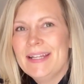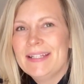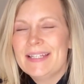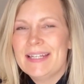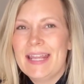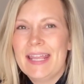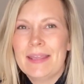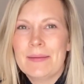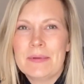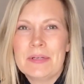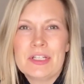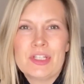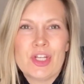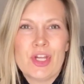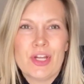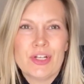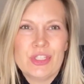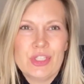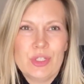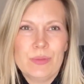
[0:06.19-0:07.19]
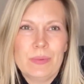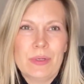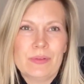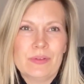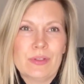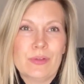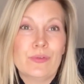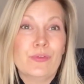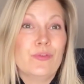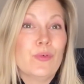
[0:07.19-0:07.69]
Today I'm going to talk to you
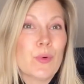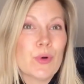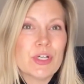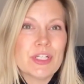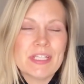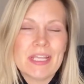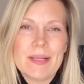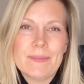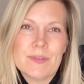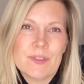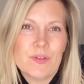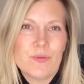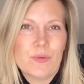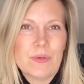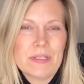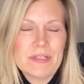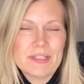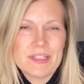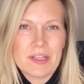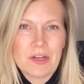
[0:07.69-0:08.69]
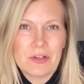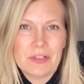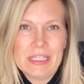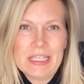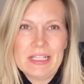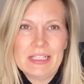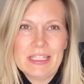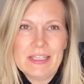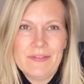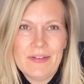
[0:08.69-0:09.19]
about the 4 types of wills that are
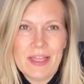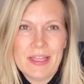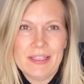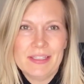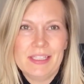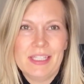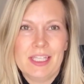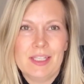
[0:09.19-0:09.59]
legally valid